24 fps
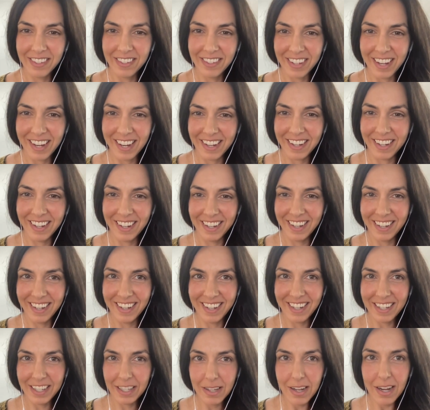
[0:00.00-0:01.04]
Like,
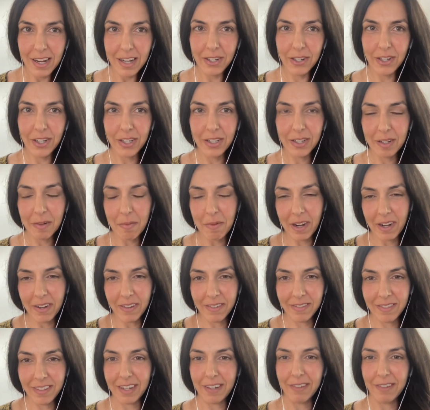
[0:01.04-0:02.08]
it's not just
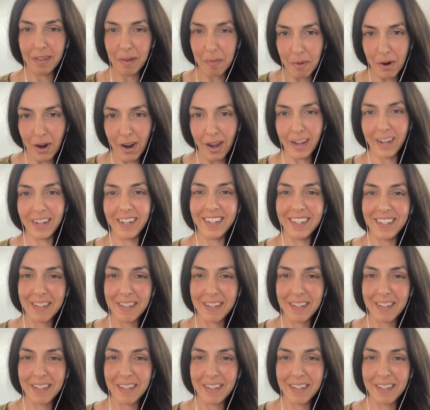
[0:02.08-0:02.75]
about, you know, LeBron.